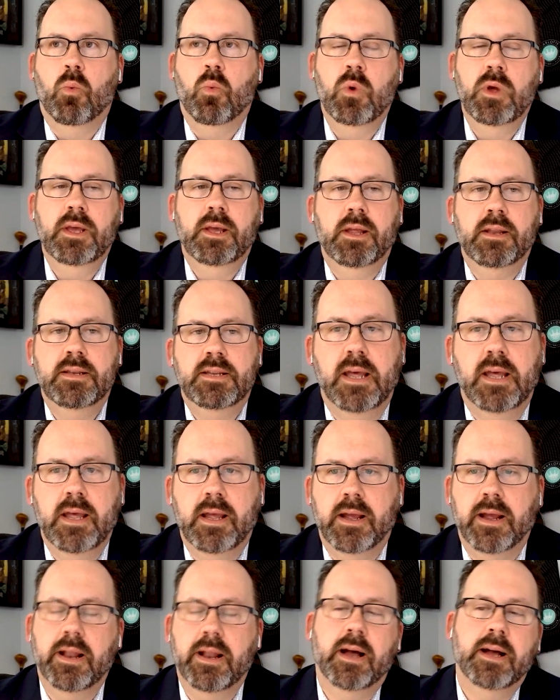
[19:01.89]
we
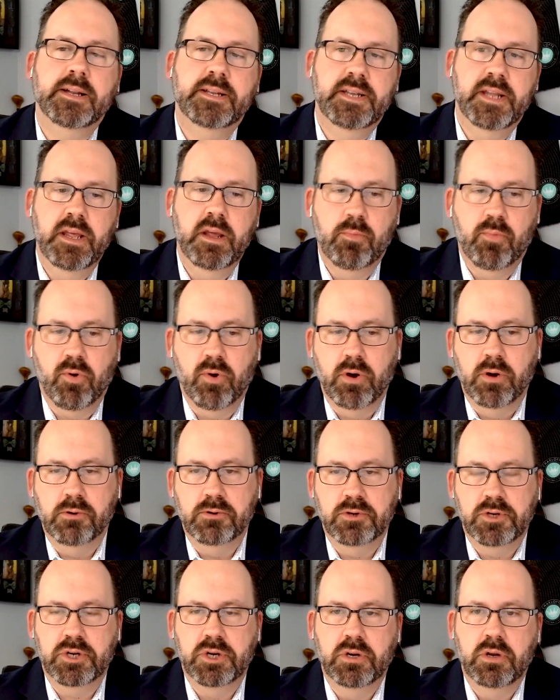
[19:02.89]
take an IT
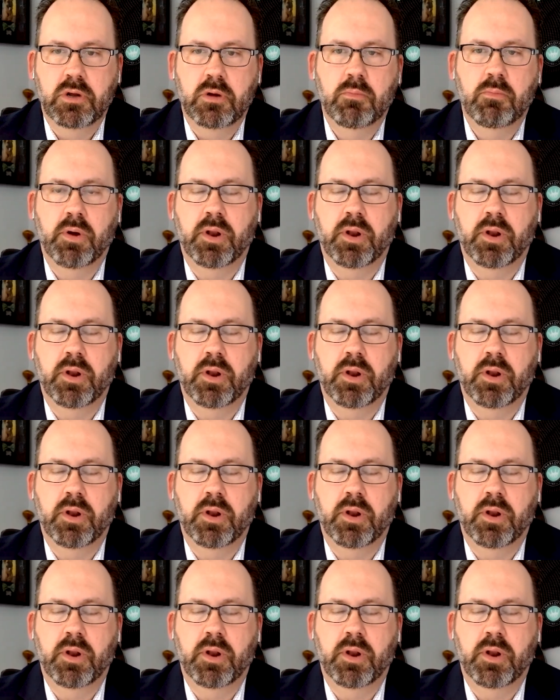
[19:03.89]
approach,